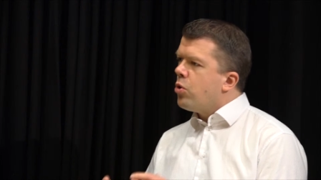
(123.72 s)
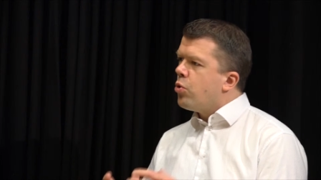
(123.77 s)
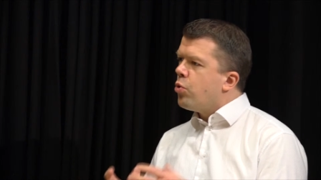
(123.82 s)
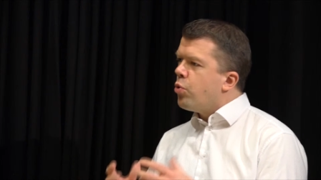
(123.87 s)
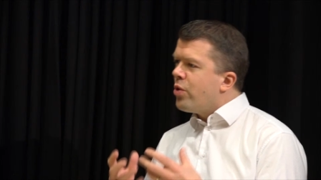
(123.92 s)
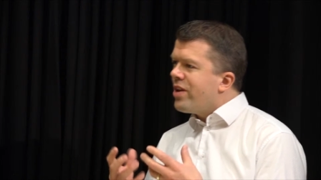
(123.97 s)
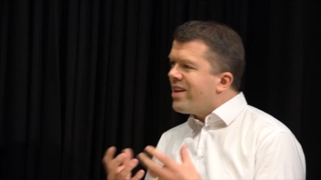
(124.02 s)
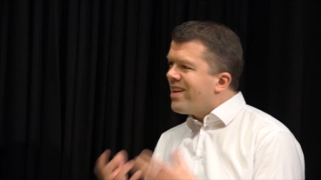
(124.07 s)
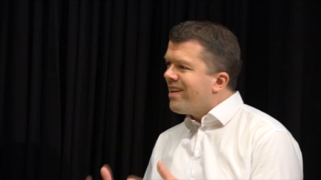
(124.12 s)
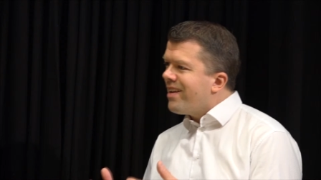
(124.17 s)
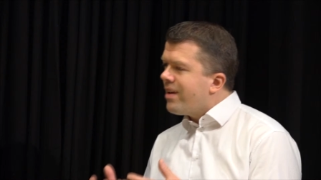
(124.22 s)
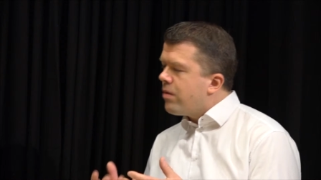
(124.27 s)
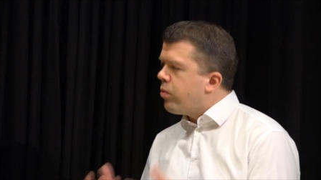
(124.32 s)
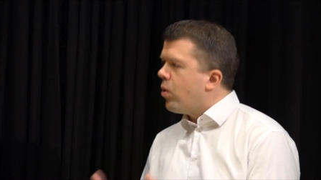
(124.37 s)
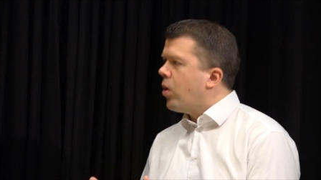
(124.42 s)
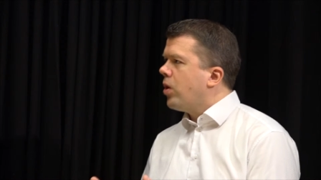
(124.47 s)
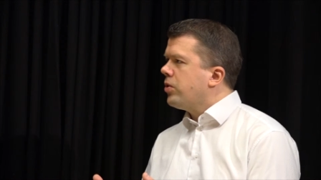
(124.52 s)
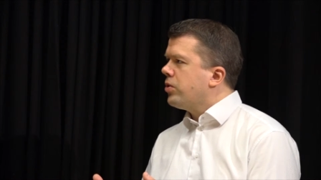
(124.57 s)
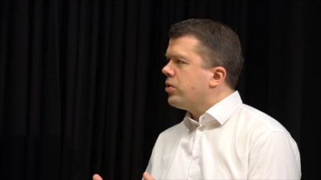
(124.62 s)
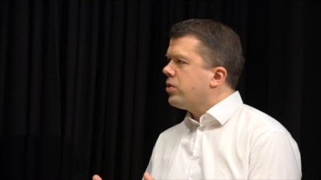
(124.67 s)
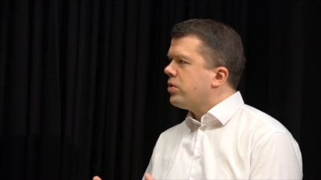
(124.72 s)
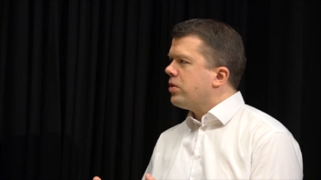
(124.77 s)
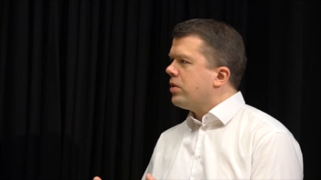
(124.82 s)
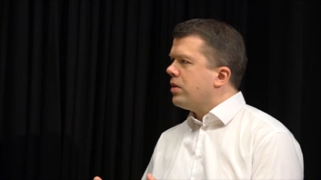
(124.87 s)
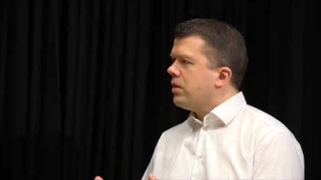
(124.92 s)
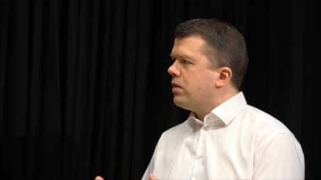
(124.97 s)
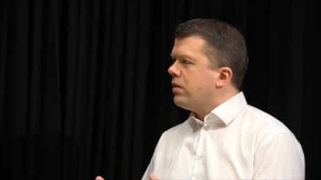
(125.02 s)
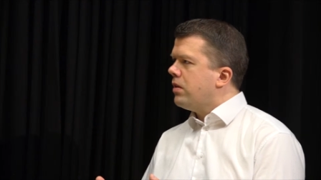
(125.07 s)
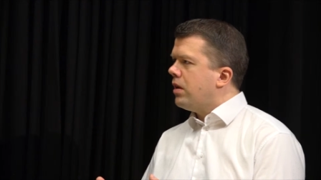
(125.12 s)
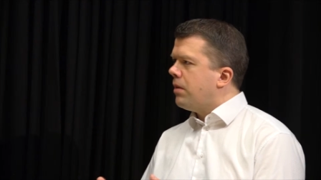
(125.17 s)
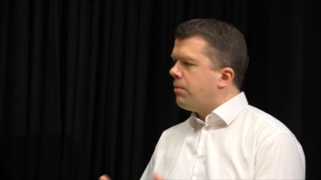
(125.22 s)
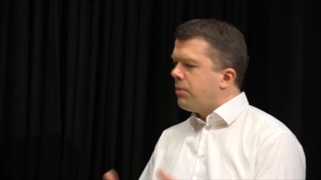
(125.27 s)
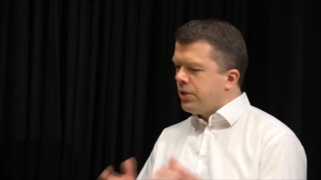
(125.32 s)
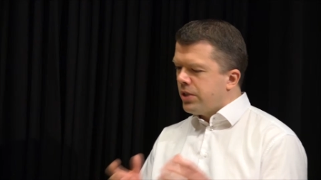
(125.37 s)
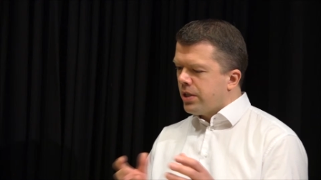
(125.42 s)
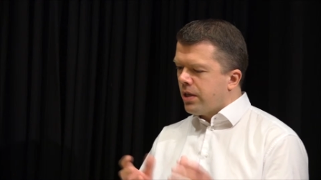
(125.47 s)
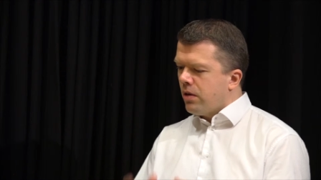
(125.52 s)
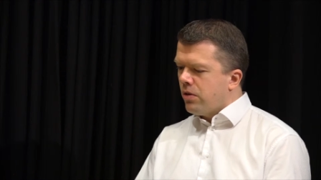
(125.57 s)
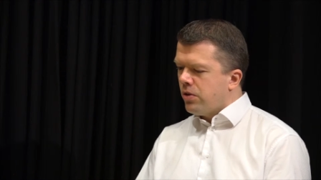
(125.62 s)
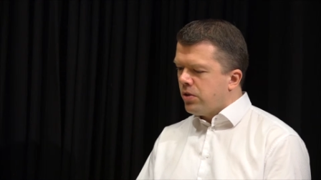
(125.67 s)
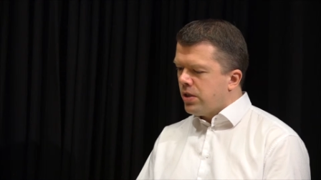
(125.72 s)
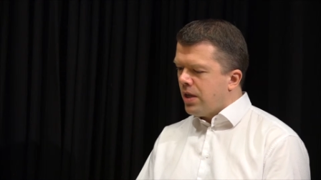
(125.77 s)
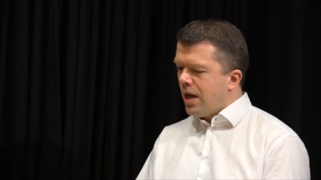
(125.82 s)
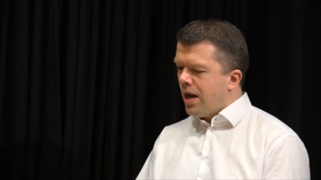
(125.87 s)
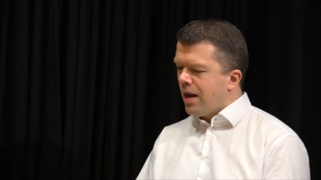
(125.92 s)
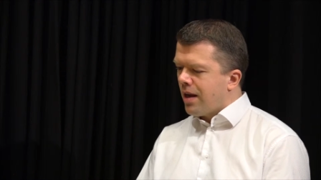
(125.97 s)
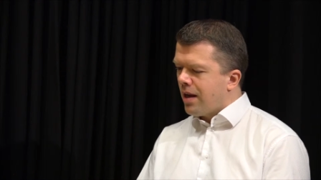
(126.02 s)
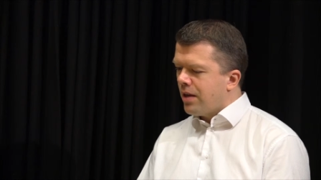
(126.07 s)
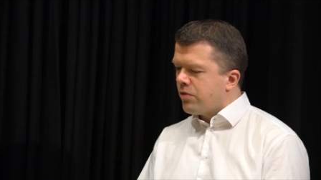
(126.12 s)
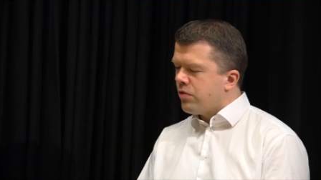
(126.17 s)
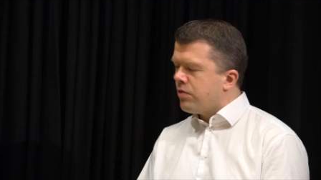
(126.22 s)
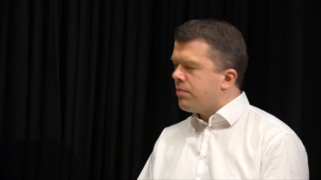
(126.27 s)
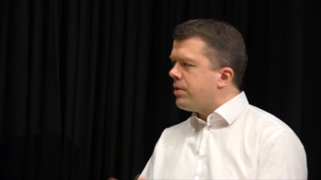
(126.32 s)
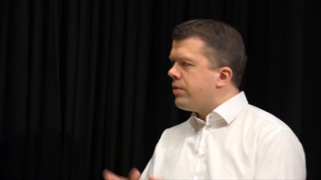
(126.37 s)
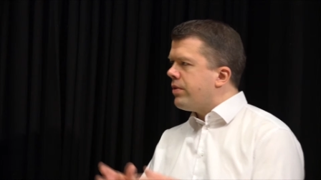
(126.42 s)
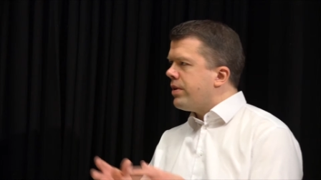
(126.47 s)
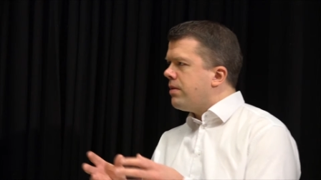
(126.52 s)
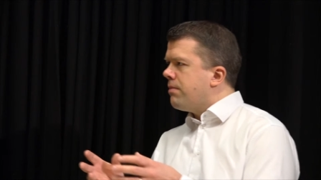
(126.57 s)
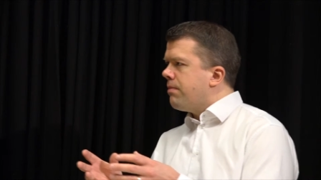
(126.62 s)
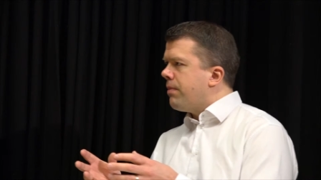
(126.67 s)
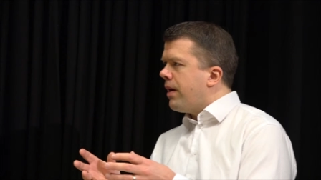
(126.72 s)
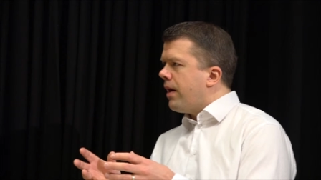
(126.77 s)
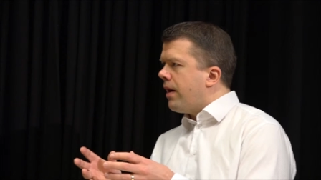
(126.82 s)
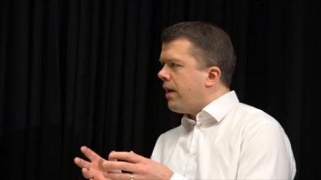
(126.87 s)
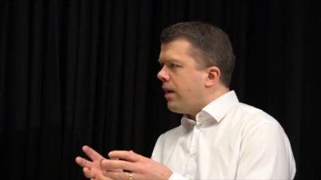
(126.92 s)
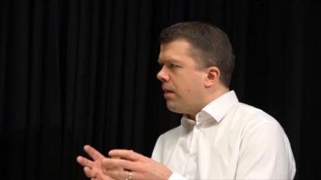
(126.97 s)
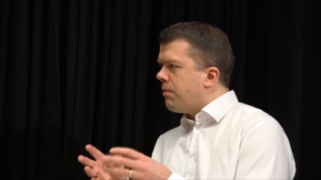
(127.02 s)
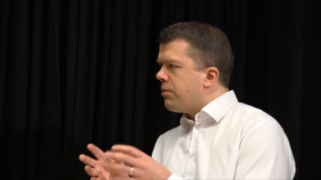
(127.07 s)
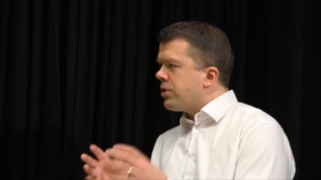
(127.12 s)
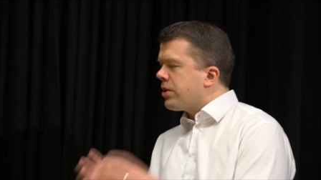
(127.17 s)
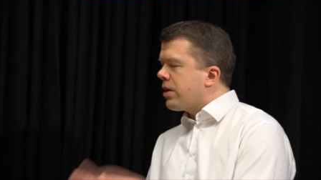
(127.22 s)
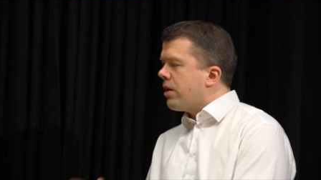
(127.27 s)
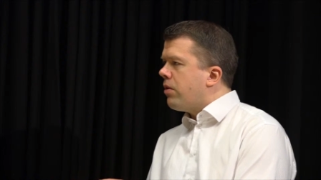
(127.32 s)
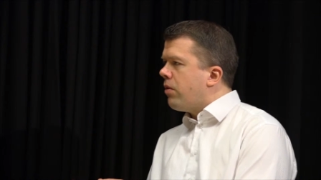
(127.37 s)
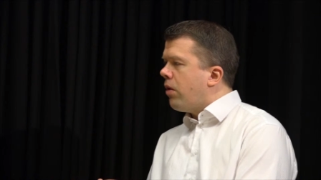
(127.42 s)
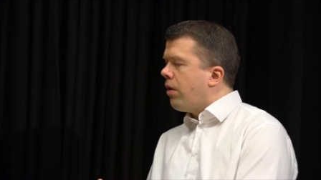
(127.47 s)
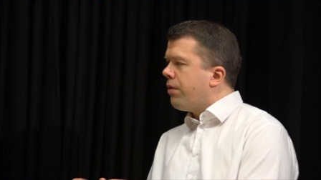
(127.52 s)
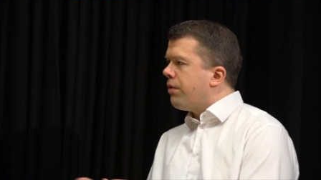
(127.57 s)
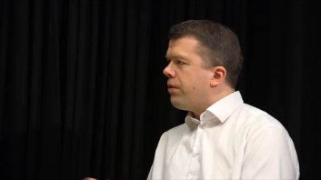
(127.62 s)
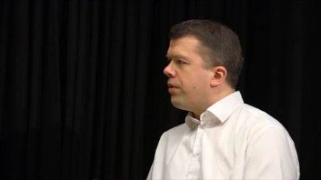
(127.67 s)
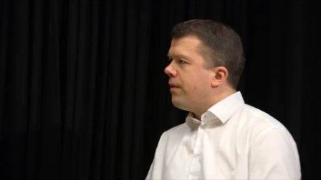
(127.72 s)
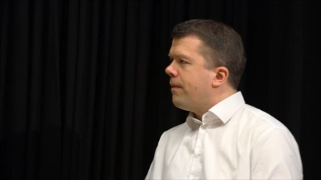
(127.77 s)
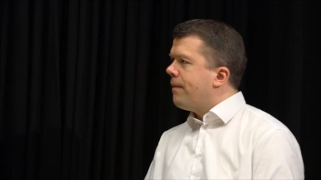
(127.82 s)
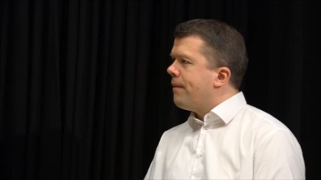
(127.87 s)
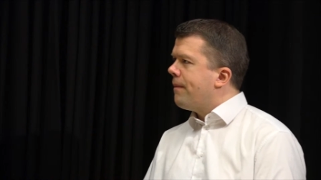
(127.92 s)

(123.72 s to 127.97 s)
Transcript: really wants a particular saga to have been written by a particular author?